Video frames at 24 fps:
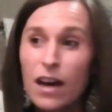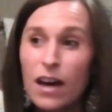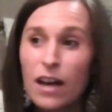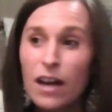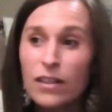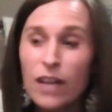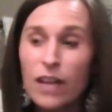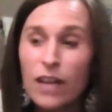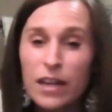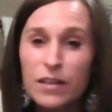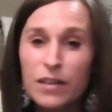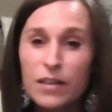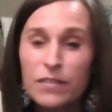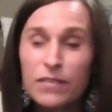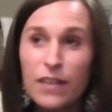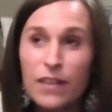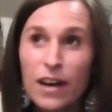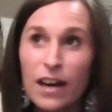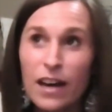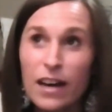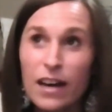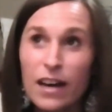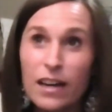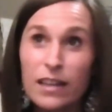a lot of
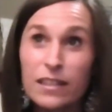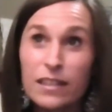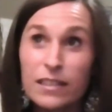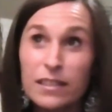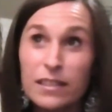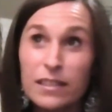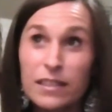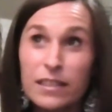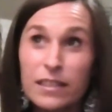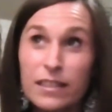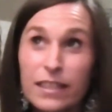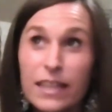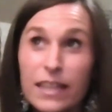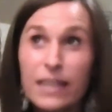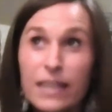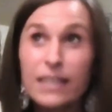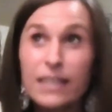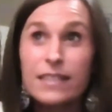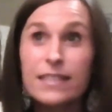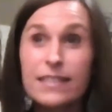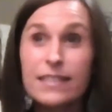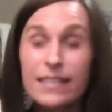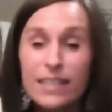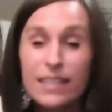uh,
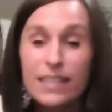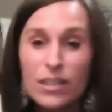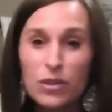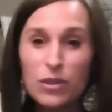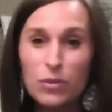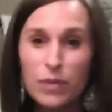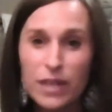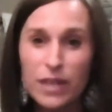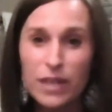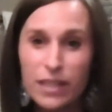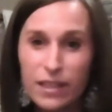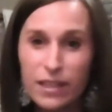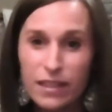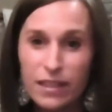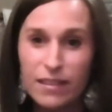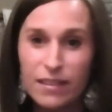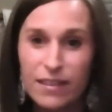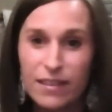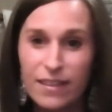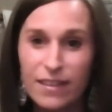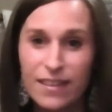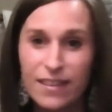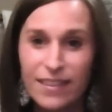kids deal with